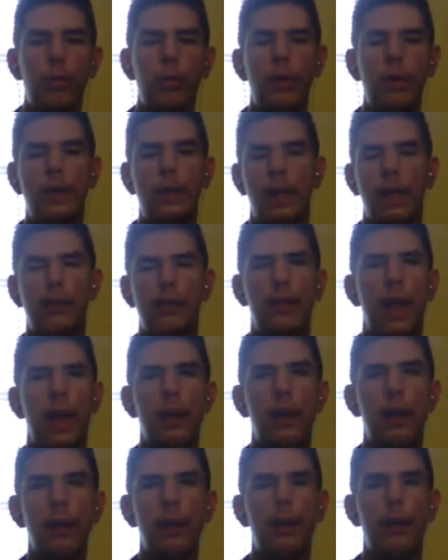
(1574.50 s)
Saturday, when
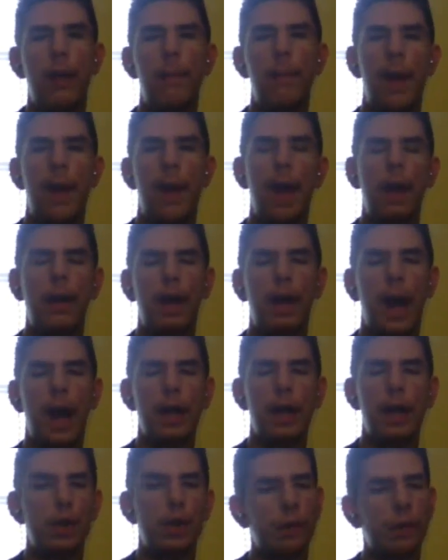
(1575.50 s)
I'm back at
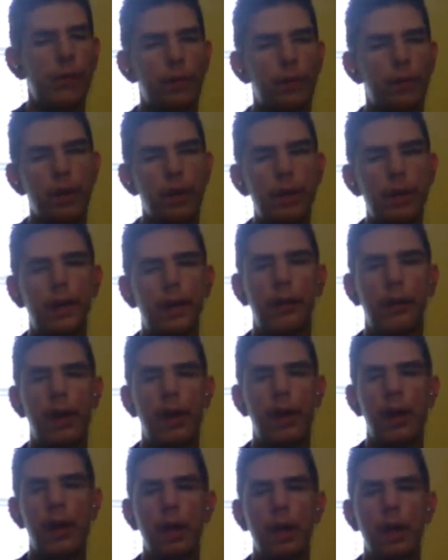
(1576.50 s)
12:30 next
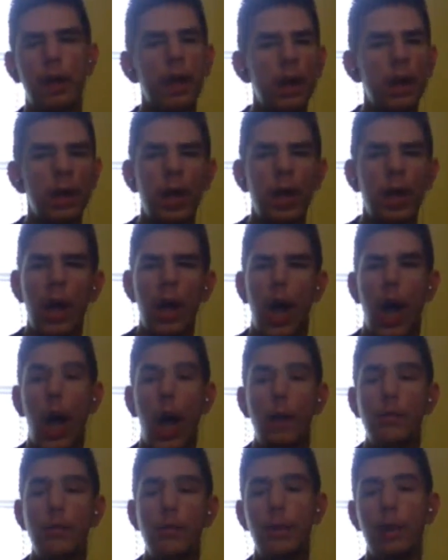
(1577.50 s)
Saturday, I will be
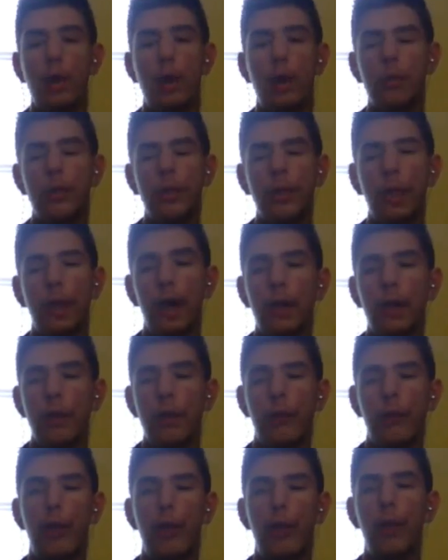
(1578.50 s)
covering the XFL a little
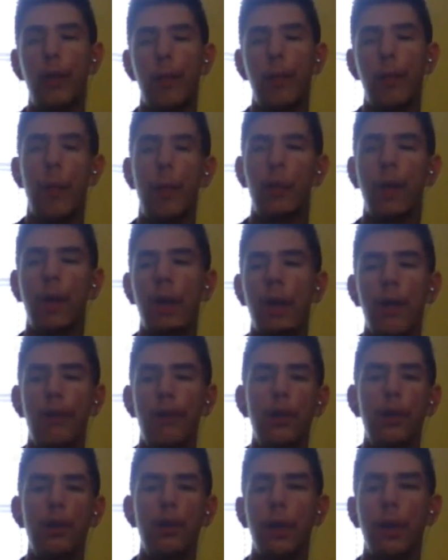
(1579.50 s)
bit more if we do get
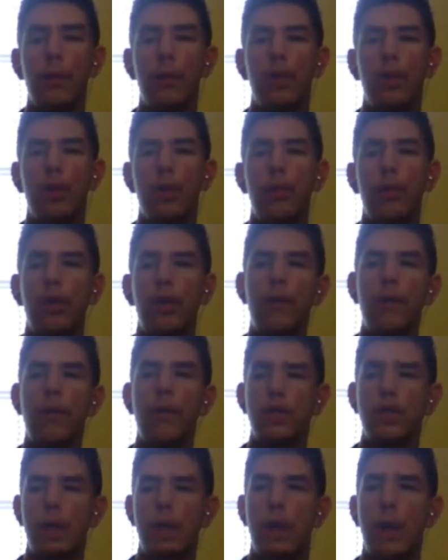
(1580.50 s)
more news coverage, and I'll
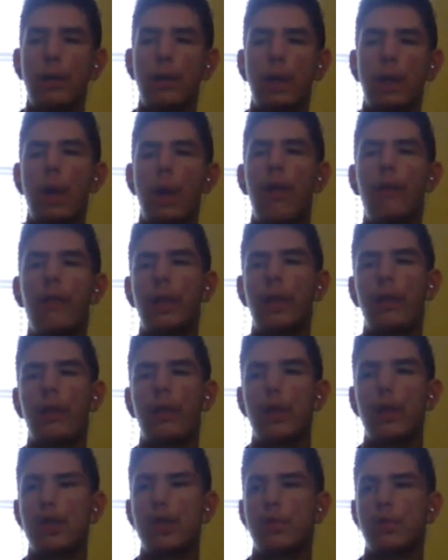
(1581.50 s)
be covering as much as we
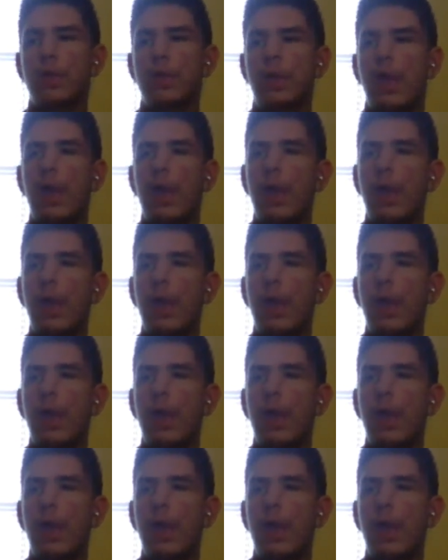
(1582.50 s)
can.